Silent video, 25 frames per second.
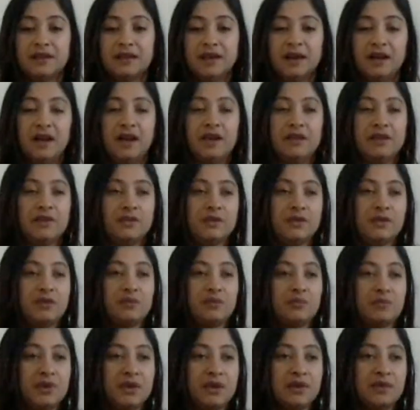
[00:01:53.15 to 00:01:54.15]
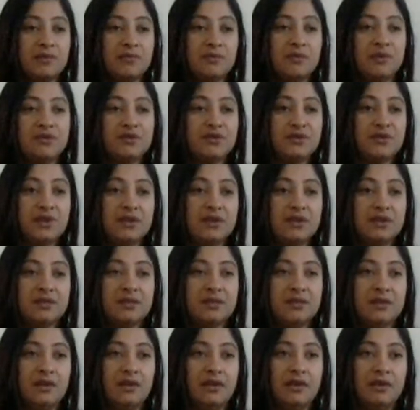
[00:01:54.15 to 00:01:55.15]
You can pick a mudra
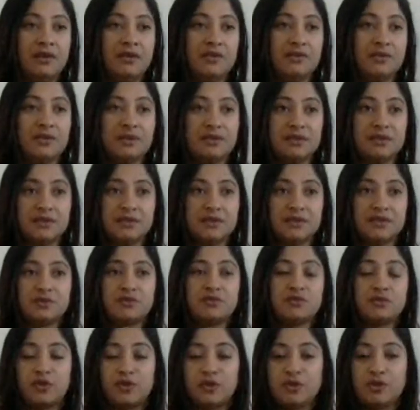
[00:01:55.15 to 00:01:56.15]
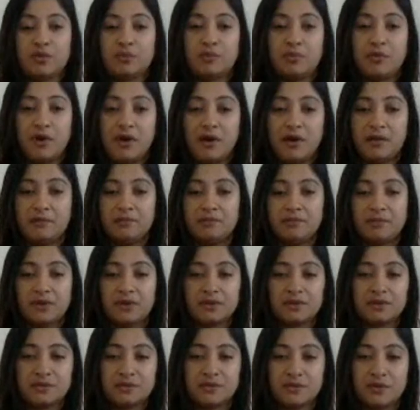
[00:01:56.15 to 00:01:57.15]
or you can just join your palm
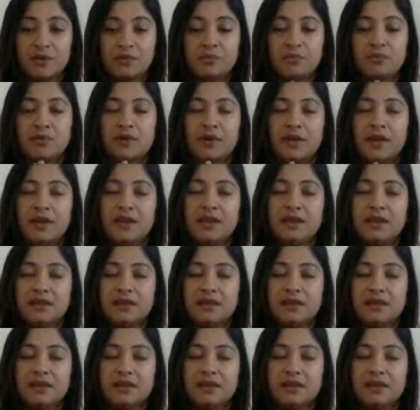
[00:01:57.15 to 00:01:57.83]
because we're praying.